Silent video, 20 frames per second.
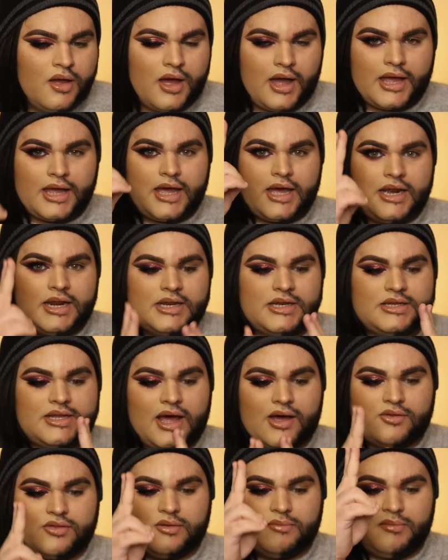I cut it
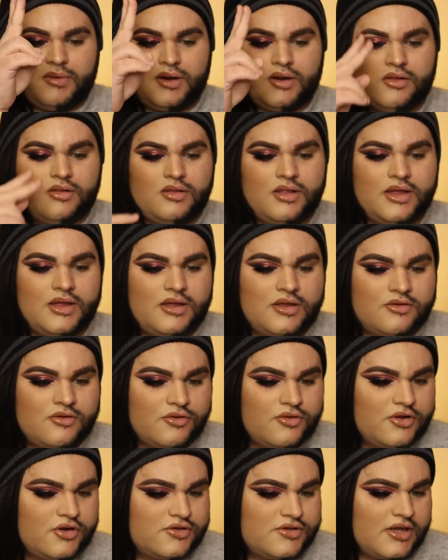down the middle, like,
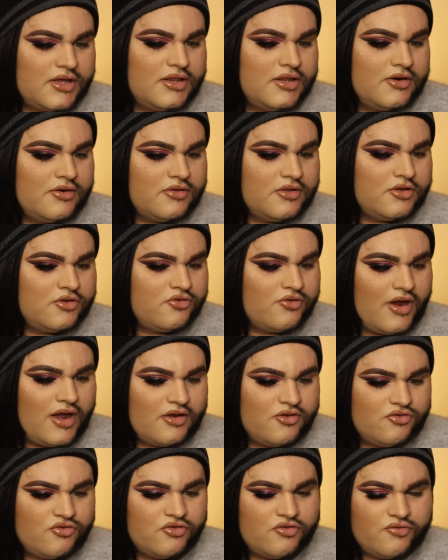so there's like literally
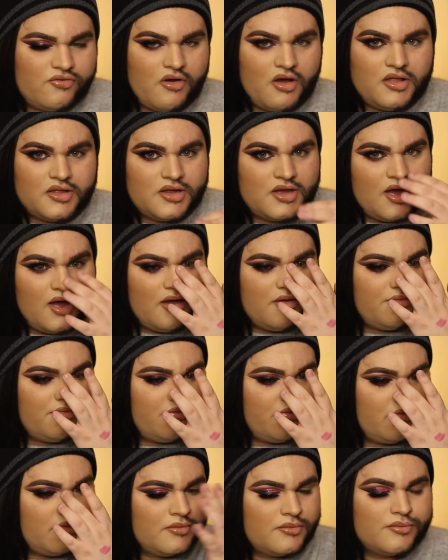tracks just falling off.
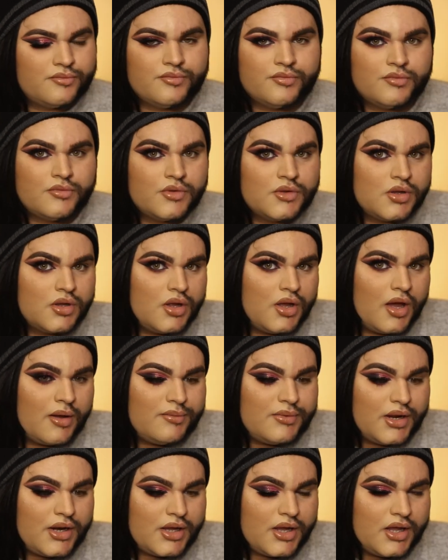
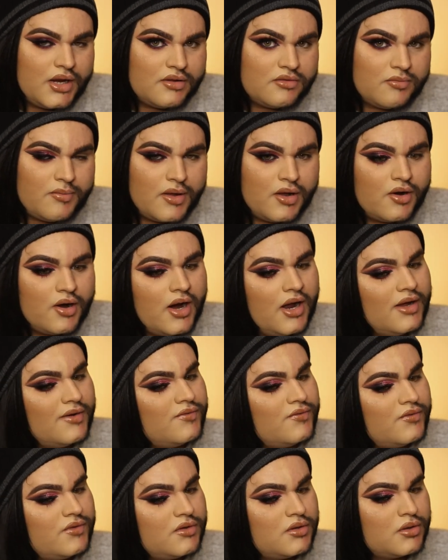I'm dedicated to my
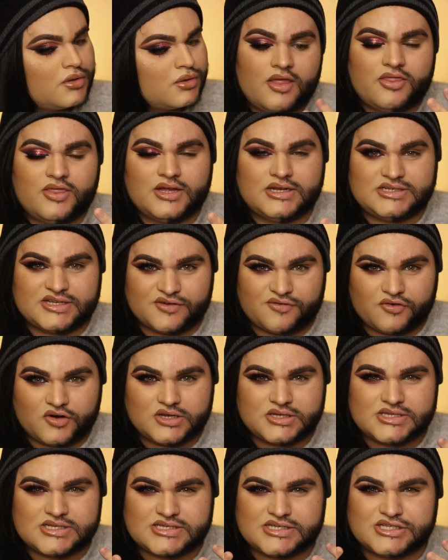craft. The
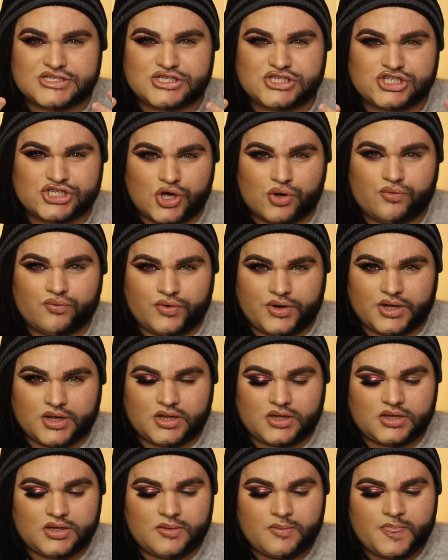difference is so
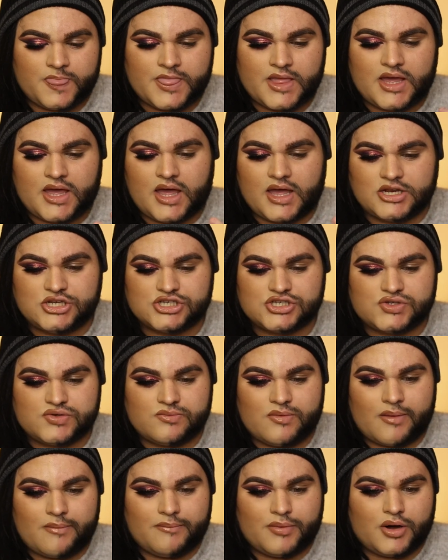real, and just
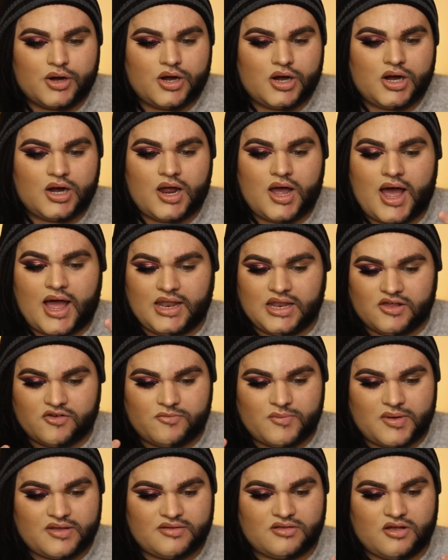remember, I love
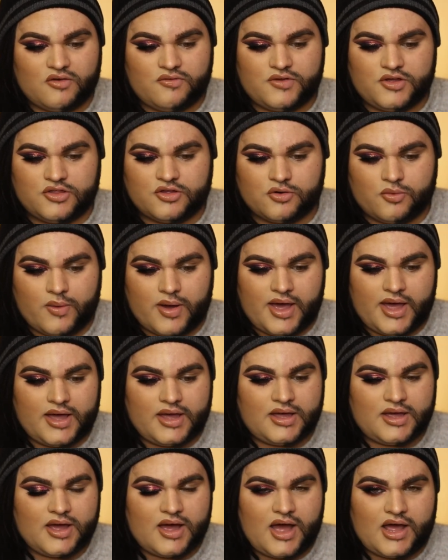myself either
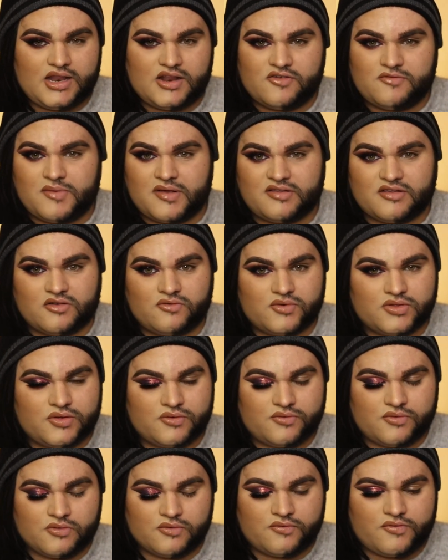way. I love myself with the
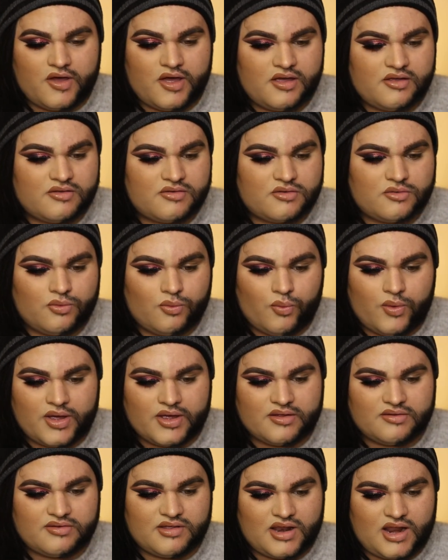full face,
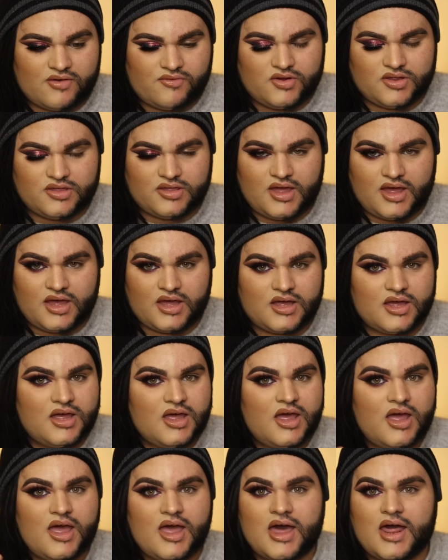wigs, and everything.
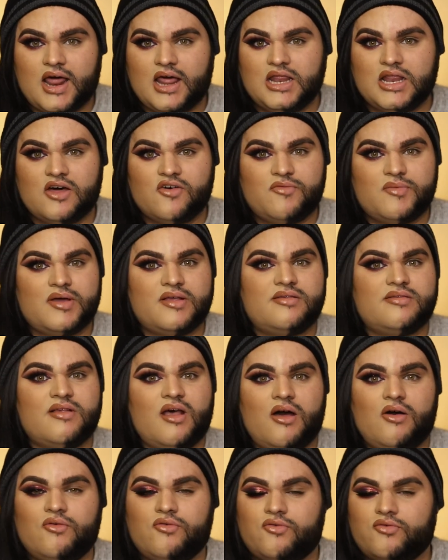I love
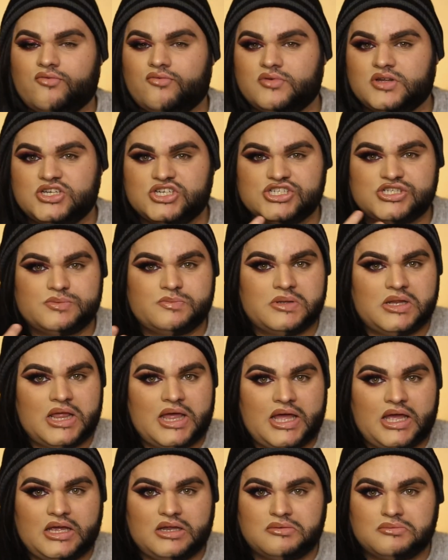myself just
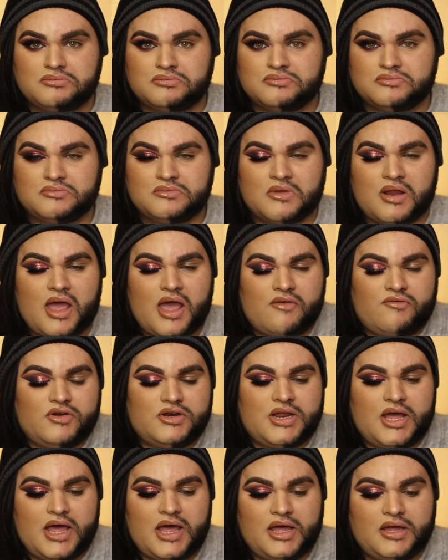plain every
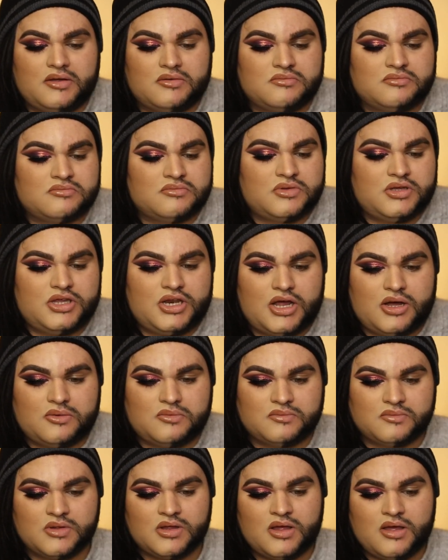day, you
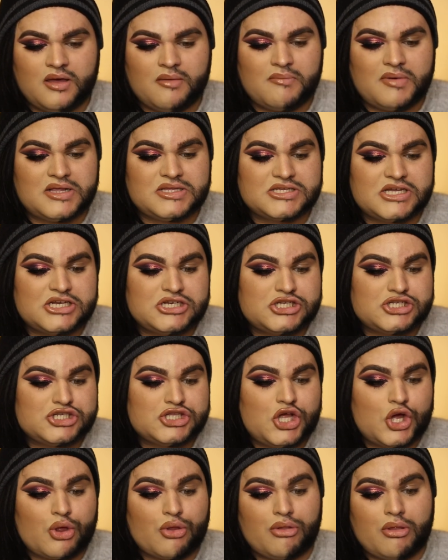know? My skin doesn't
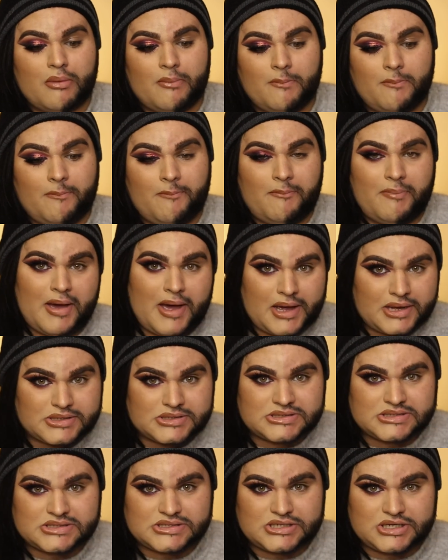look the
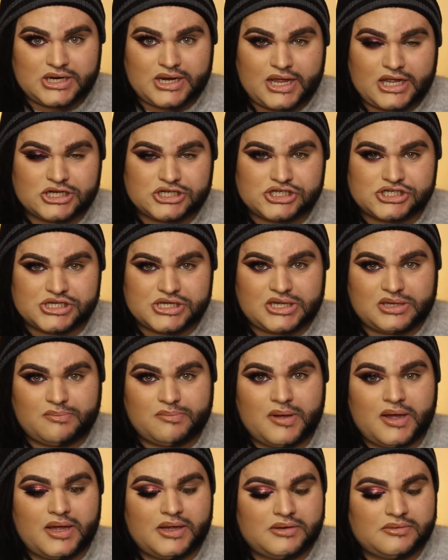best in HD,
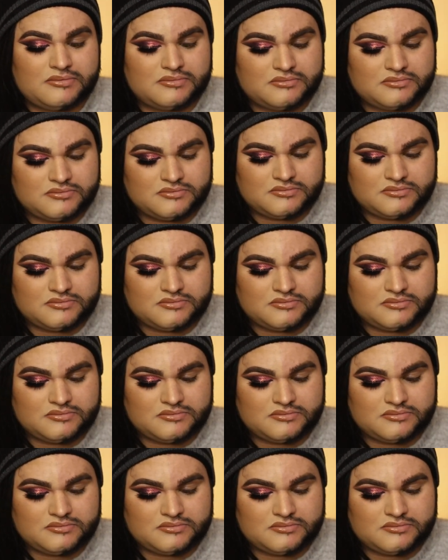but